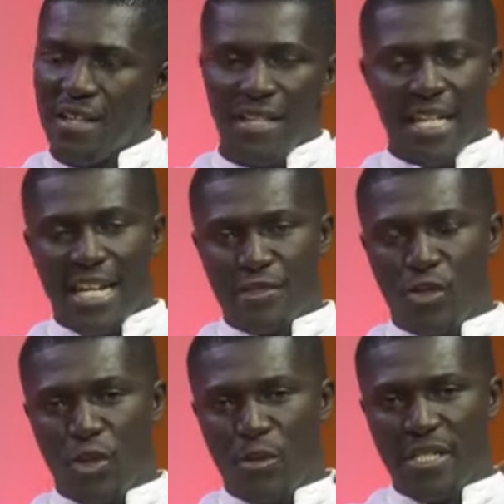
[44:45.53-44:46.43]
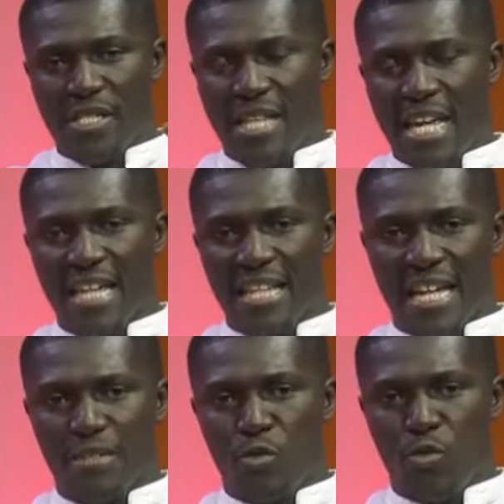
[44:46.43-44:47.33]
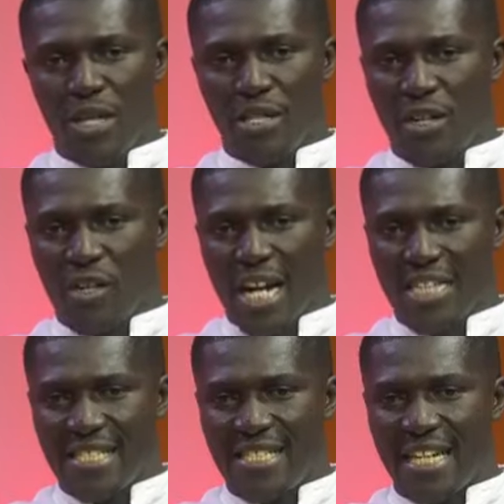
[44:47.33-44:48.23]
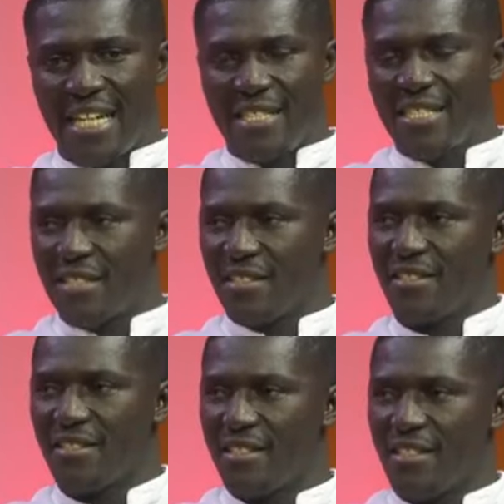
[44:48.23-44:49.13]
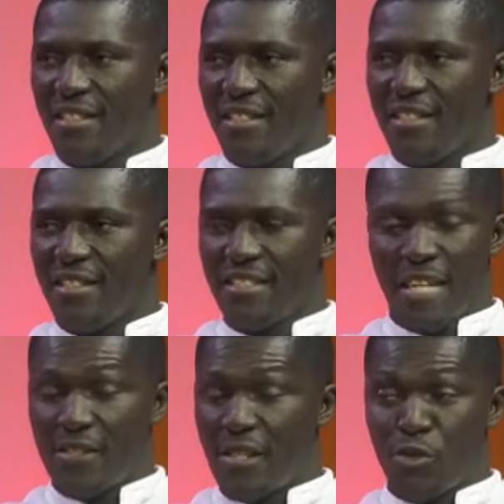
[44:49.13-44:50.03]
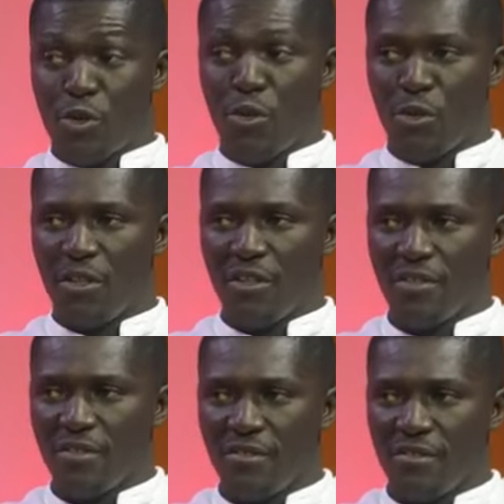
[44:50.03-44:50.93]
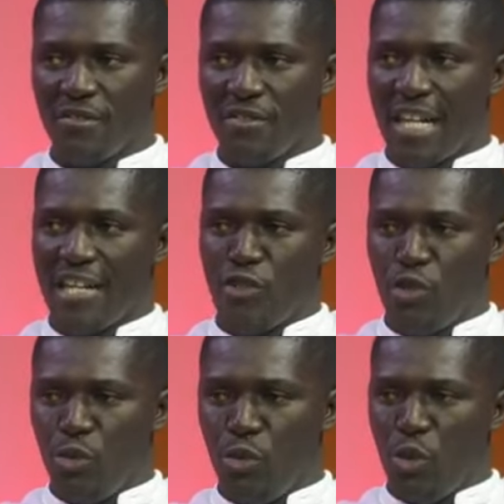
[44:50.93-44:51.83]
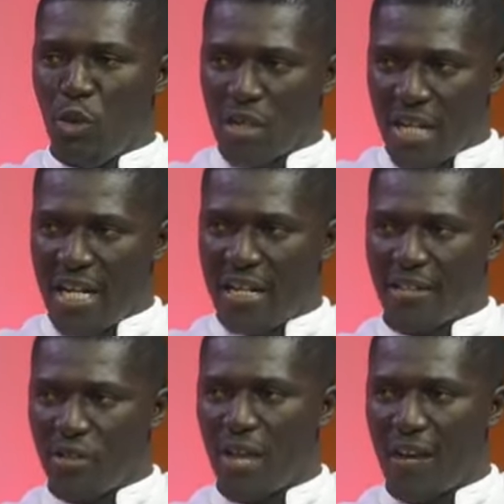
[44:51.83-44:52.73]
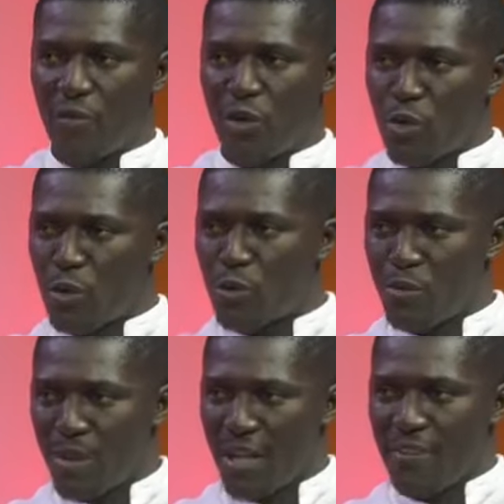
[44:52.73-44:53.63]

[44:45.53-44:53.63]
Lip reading: Let us always think that what Christ did, there is a role. And you on earth, you have your role to play.